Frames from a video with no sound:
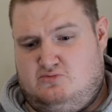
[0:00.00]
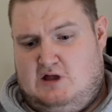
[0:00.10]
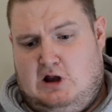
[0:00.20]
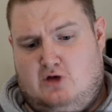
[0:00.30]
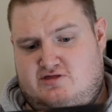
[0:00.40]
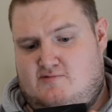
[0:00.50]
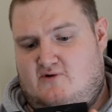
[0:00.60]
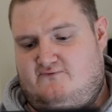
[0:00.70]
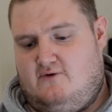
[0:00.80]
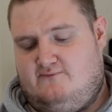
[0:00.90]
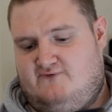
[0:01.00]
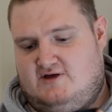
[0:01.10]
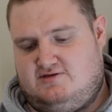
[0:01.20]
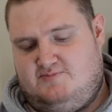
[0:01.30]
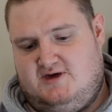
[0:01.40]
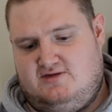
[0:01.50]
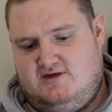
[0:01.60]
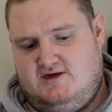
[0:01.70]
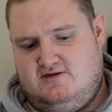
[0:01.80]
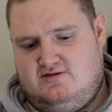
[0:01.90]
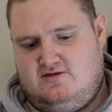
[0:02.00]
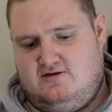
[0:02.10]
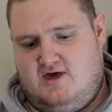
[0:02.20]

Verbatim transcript: a lot of small form factor P Cs.